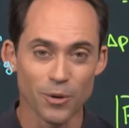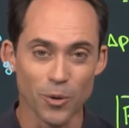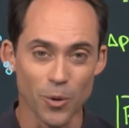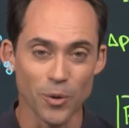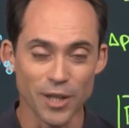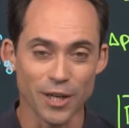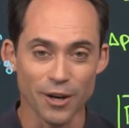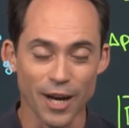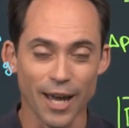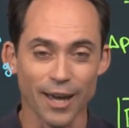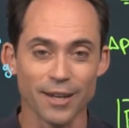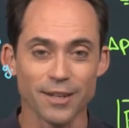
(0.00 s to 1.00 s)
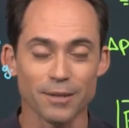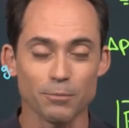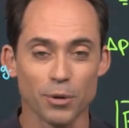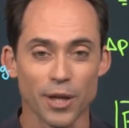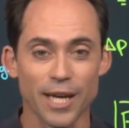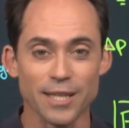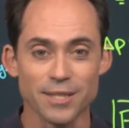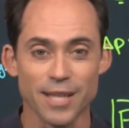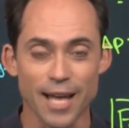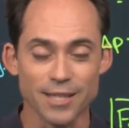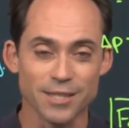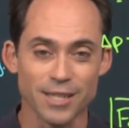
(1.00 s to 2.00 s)
holding our hand in place.
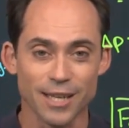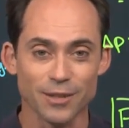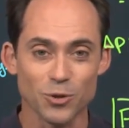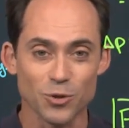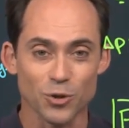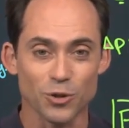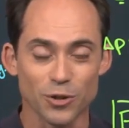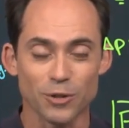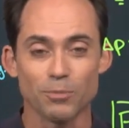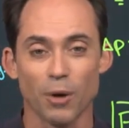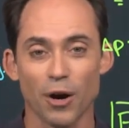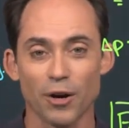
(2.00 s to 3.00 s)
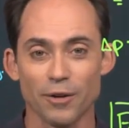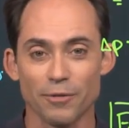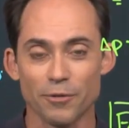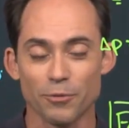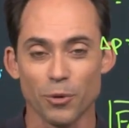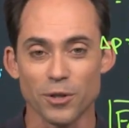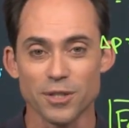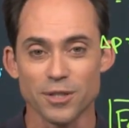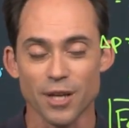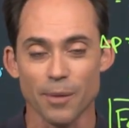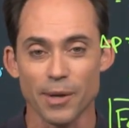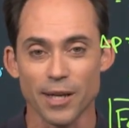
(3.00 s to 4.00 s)
That's the external part of the force
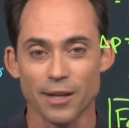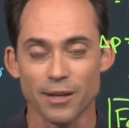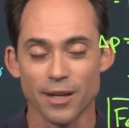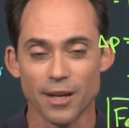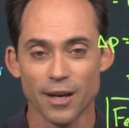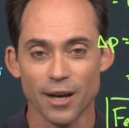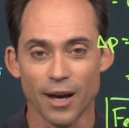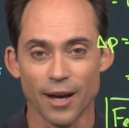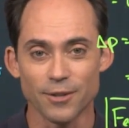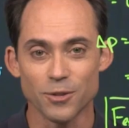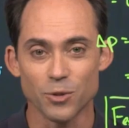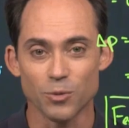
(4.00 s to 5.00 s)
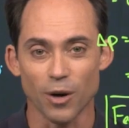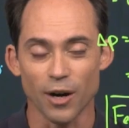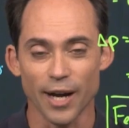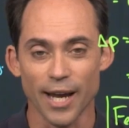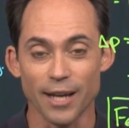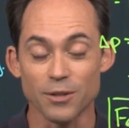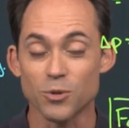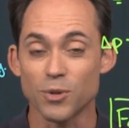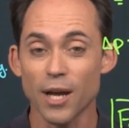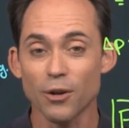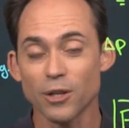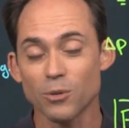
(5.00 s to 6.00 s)
that's coming in to our hands. So
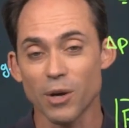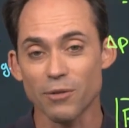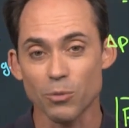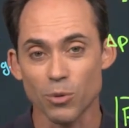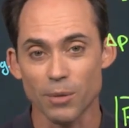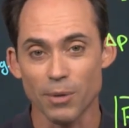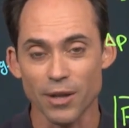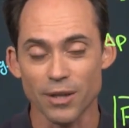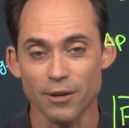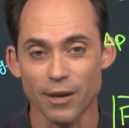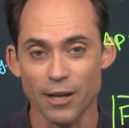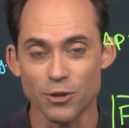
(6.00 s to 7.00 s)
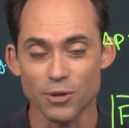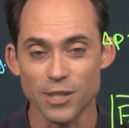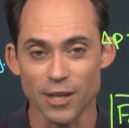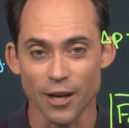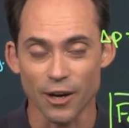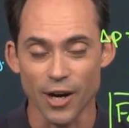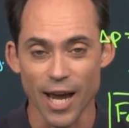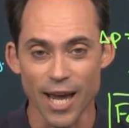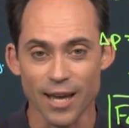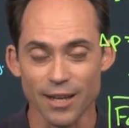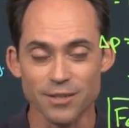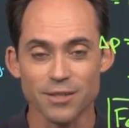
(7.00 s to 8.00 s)
not only do we have to worry about the injuries on our
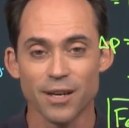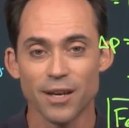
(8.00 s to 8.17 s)
hands,